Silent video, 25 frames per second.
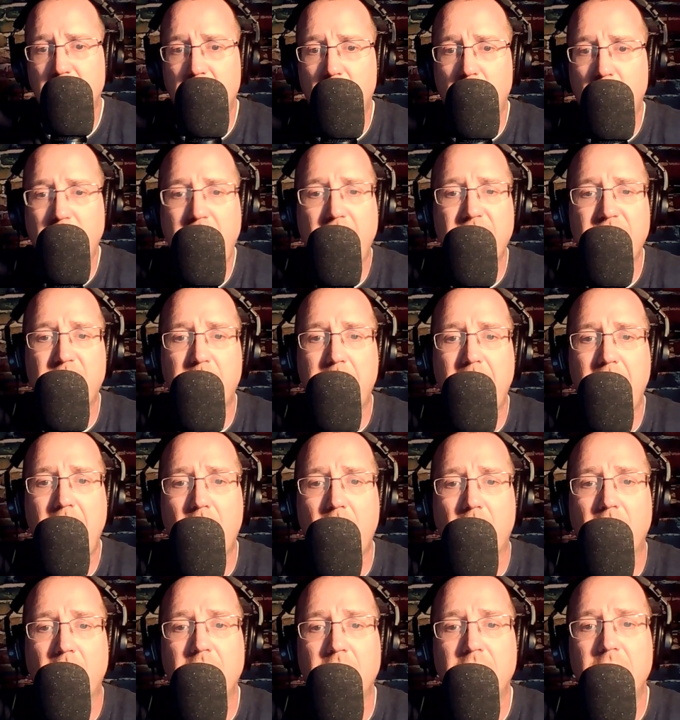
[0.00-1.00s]
We have the
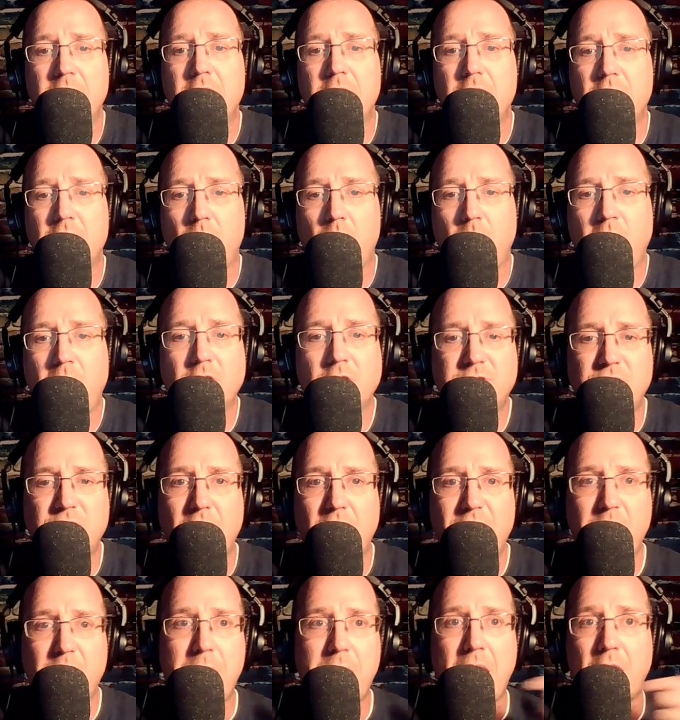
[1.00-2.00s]
power. We also
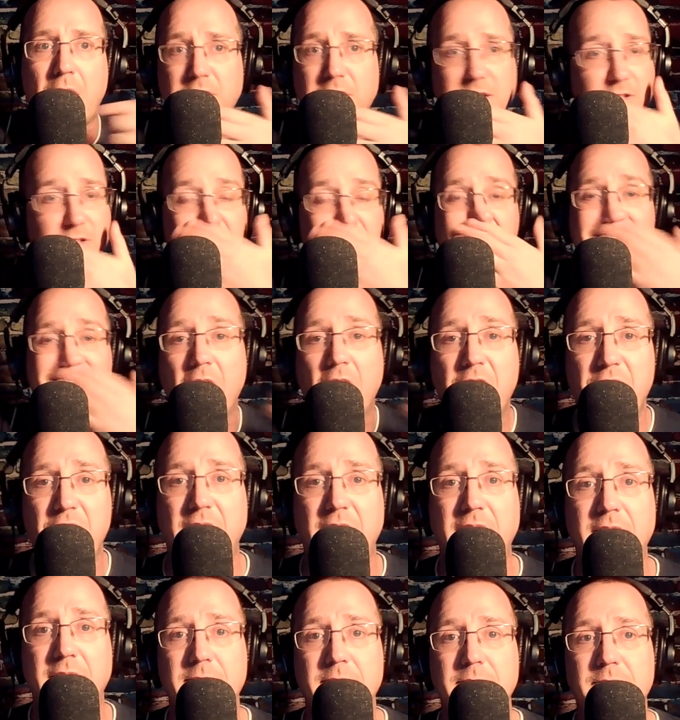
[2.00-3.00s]
have the power to do
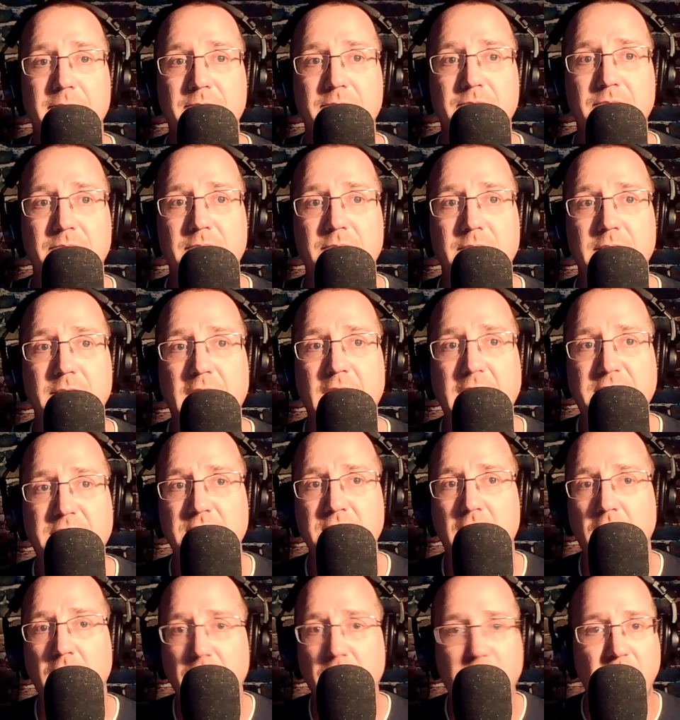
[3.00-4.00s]
nothing. That's
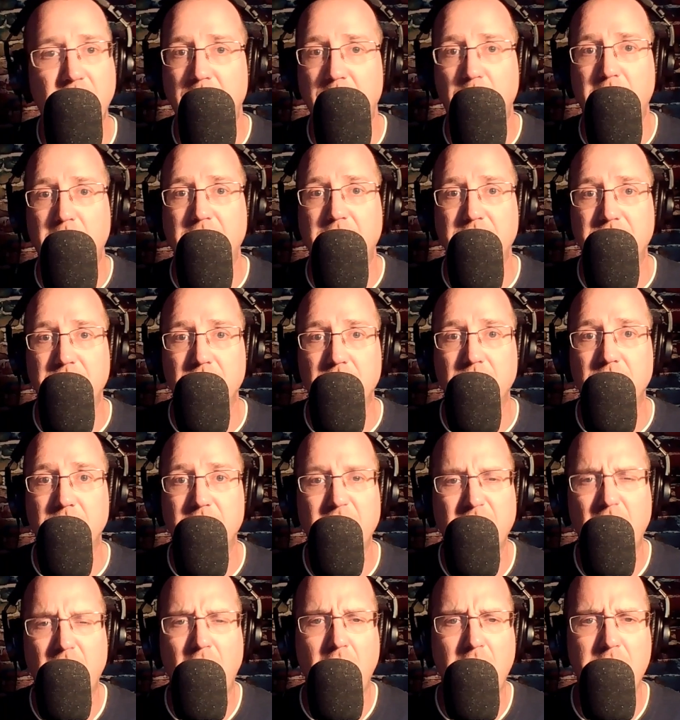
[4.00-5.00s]
another thing we could do
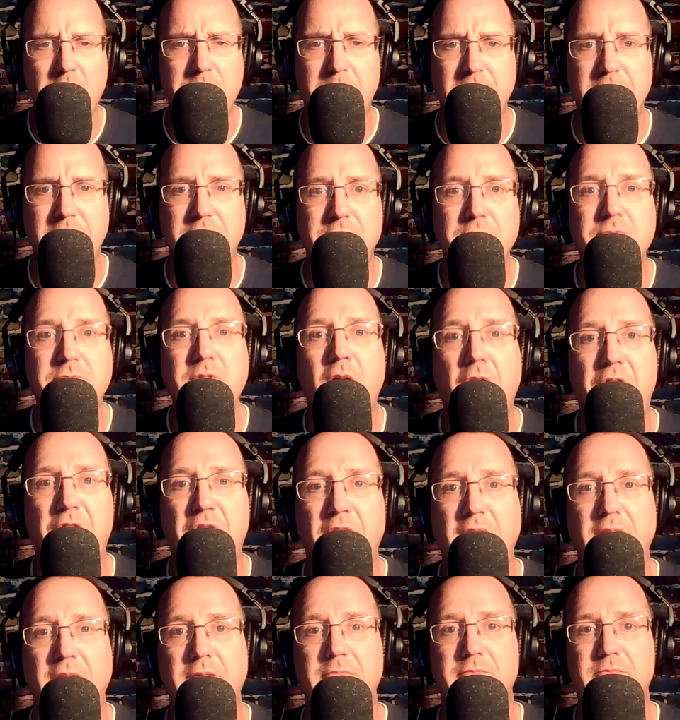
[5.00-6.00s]
in a heartbeat. Do
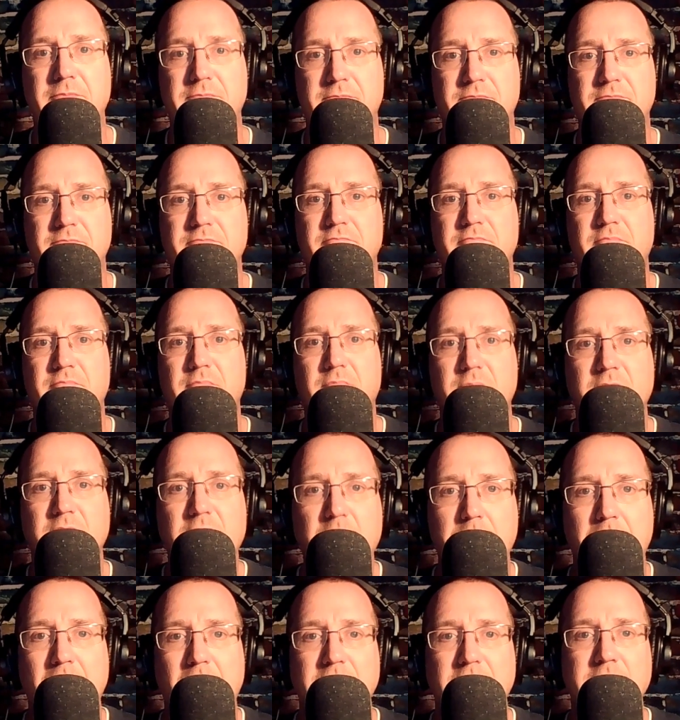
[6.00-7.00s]
nothing.
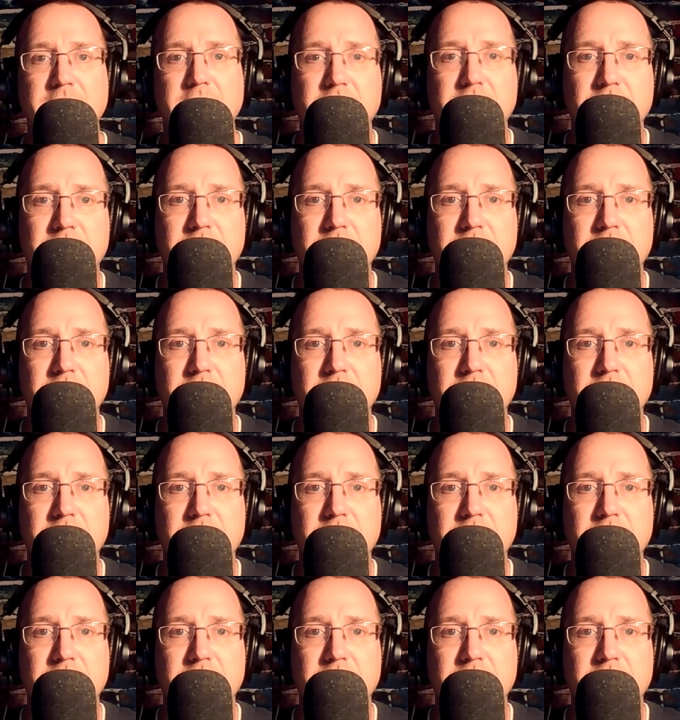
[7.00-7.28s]
Think about it.